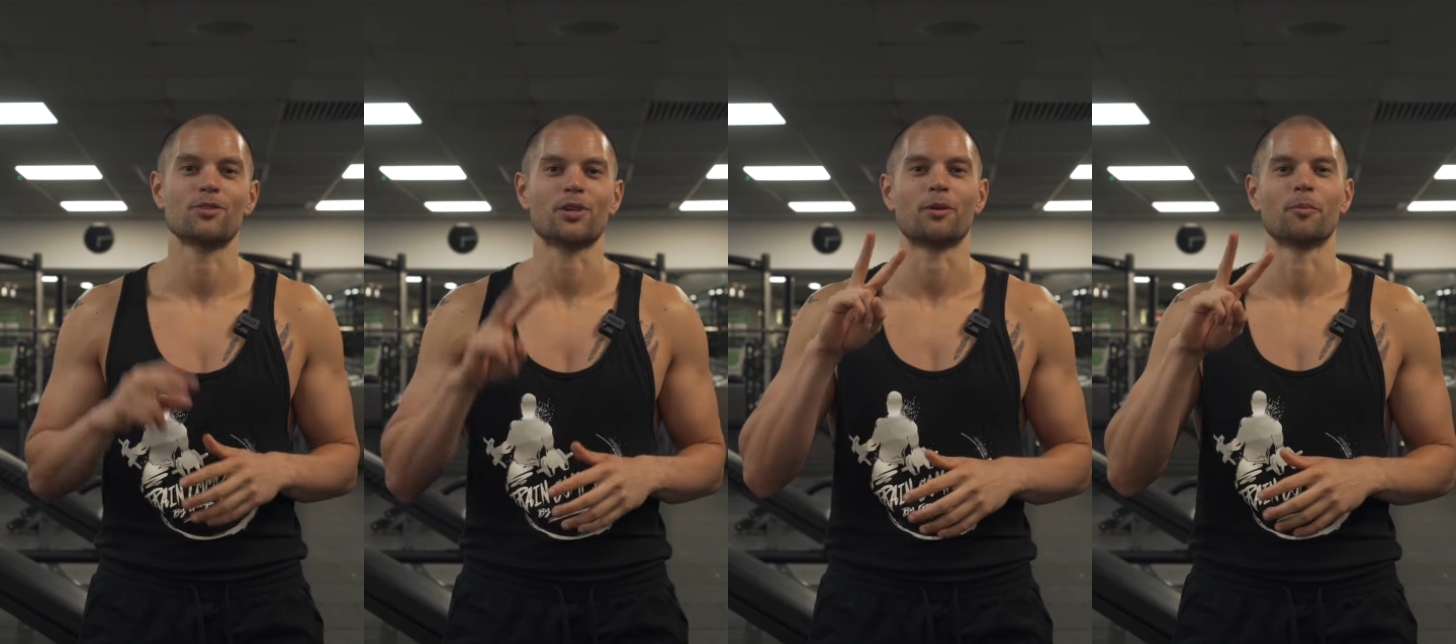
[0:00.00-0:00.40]

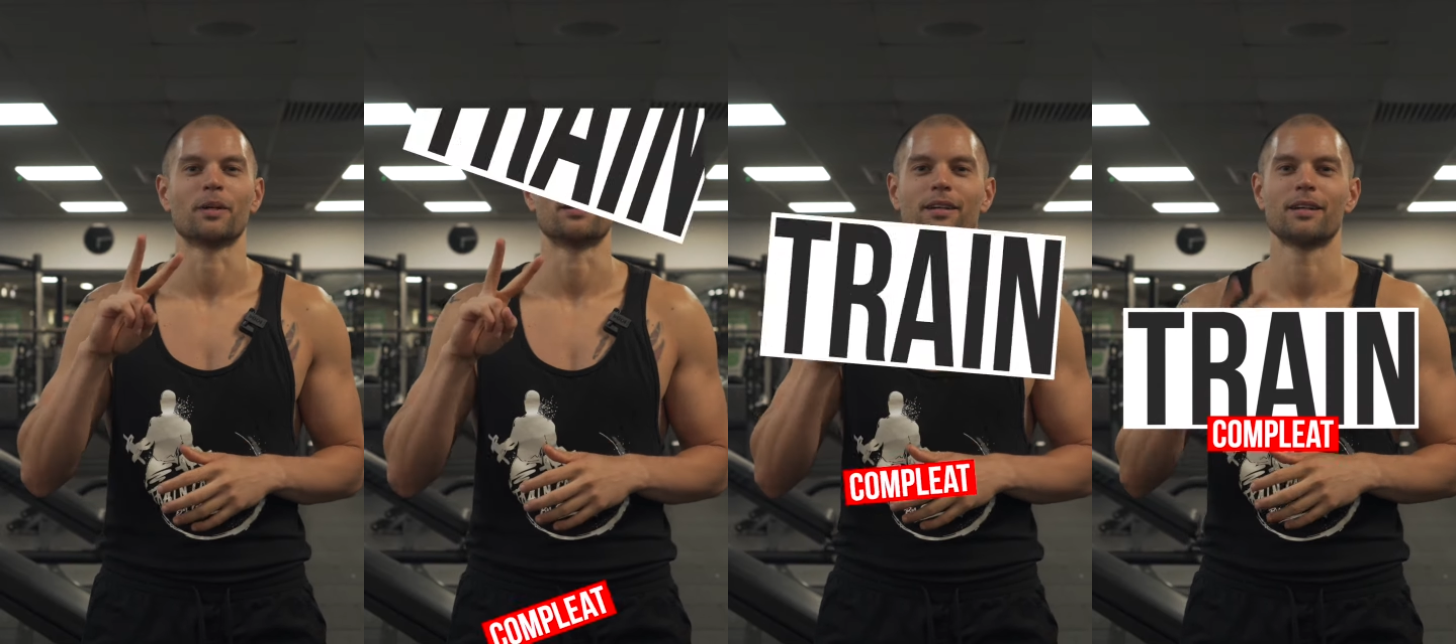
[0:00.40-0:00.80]
Train
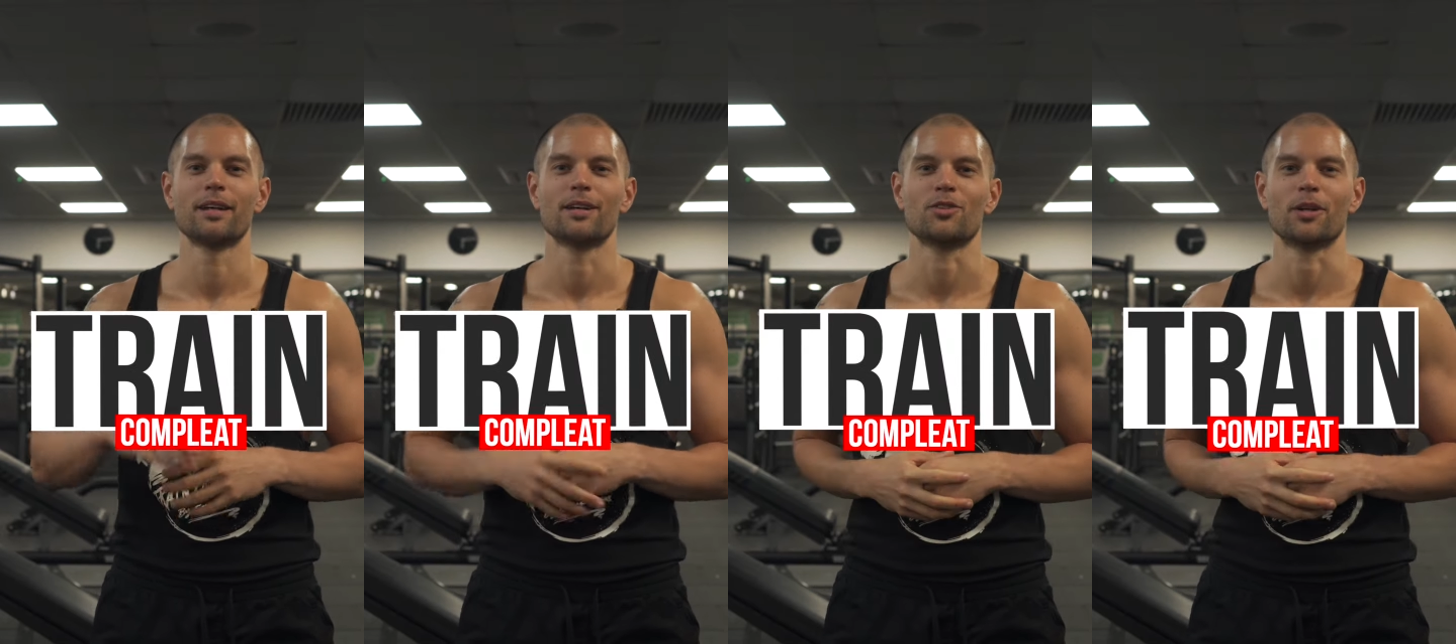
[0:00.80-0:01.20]
complete.
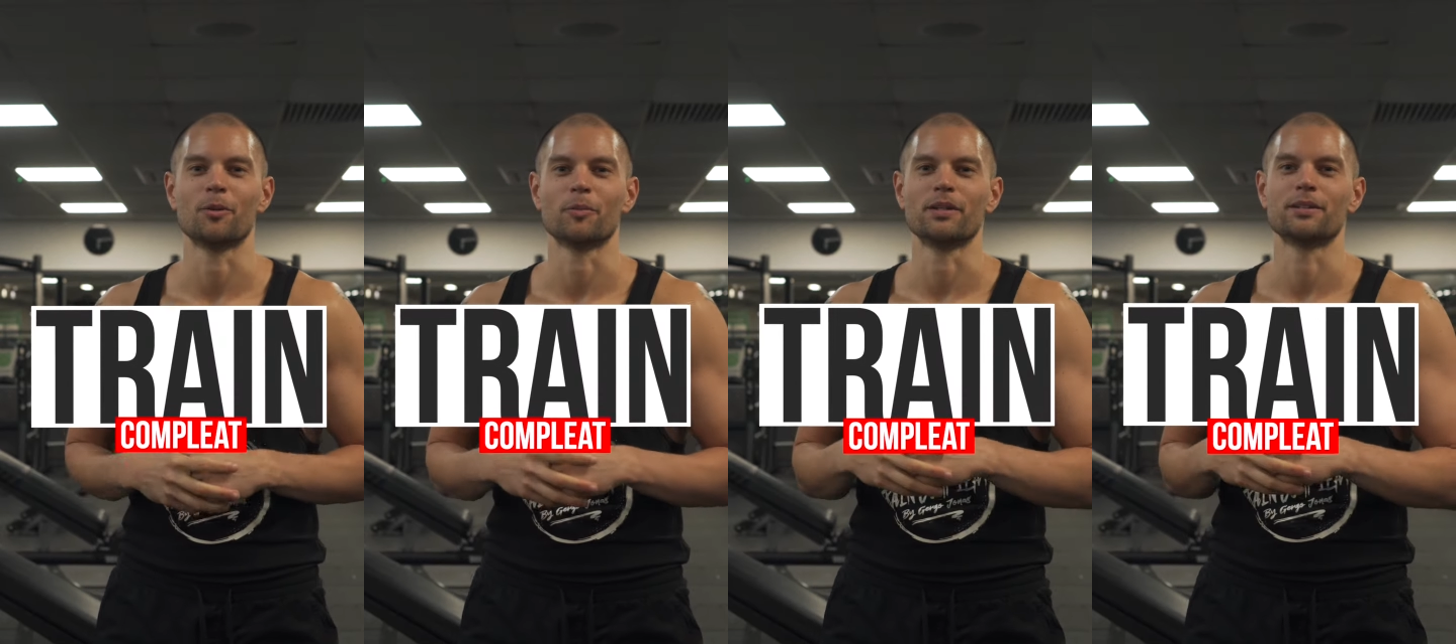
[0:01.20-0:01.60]
Train
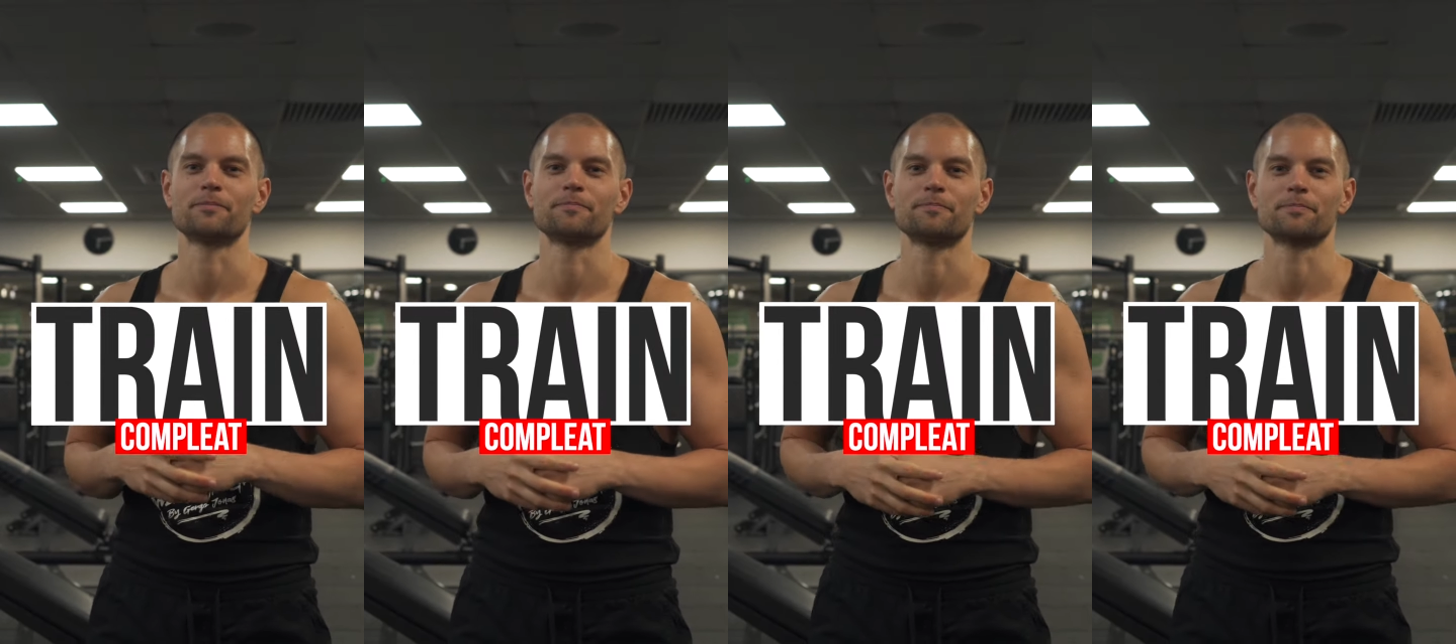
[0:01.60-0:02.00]
complete.